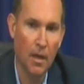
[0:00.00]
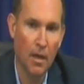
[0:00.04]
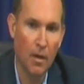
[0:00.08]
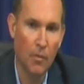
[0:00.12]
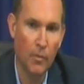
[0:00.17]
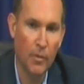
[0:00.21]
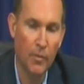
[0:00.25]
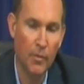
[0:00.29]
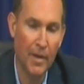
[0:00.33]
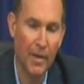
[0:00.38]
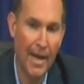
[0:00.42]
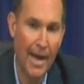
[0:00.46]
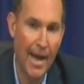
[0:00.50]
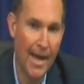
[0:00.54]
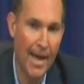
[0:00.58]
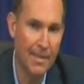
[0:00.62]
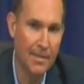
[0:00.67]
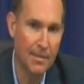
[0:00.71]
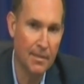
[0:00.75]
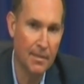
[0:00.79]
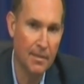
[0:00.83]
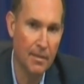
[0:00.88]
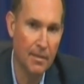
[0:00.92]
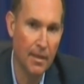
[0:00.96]
we would
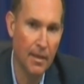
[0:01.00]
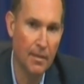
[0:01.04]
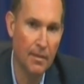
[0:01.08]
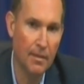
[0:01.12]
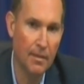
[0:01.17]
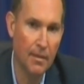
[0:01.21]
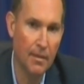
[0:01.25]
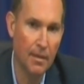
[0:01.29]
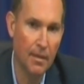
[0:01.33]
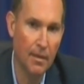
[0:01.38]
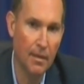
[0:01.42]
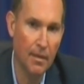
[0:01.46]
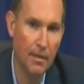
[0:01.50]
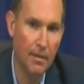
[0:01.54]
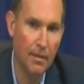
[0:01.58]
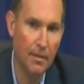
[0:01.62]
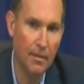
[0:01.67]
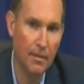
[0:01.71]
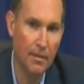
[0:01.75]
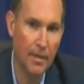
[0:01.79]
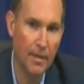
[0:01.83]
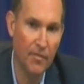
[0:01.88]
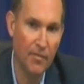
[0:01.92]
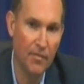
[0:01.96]
ask that
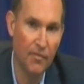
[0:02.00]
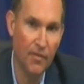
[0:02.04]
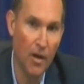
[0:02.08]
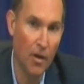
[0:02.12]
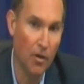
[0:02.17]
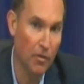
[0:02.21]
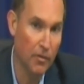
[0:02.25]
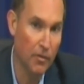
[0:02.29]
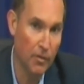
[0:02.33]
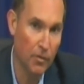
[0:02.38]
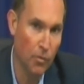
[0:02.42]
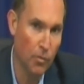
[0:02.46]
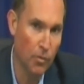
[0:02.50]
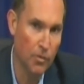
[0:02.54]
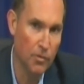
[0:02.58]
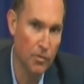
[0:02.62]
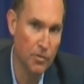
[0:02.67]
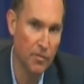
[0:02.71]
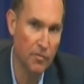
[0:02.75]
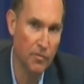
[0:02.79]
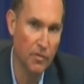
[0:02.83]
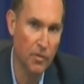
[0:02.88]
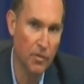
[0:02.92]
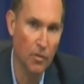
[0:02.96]
they follow the orders
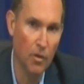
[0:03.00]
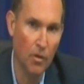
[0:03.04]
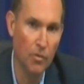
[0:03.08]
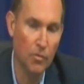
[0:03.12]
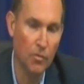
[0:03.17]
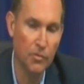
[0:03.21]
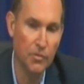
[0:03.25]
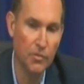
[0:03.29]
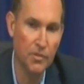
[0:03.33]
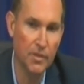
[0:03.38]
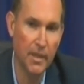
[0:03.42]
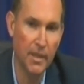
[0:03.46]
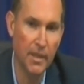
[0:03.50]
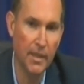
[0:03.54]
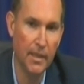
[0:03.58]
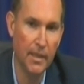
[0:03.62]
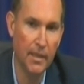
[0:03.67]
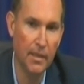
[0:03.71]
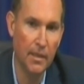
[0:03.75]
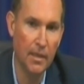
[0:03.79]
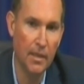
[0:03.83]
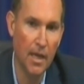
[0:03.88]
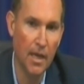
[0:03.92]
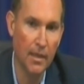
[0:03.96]
of their local city
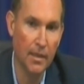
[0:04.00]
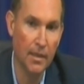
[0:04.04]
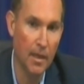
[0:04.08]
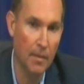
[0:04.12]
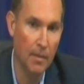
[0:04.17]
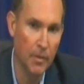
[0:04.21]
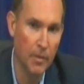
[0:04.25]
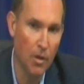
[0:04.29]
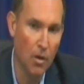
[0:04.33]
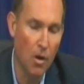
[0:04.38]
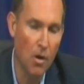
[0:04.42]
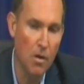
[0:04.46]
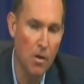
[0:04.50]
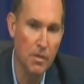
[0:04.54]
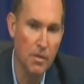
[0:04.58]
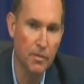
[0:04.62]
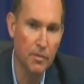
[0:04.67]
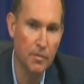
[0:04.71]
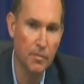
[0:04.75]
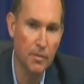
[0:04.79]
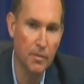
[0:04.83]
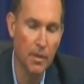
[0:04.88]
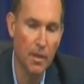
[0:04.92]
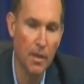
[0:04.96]
and not come to
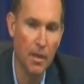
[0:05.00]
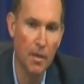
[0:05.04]
ours.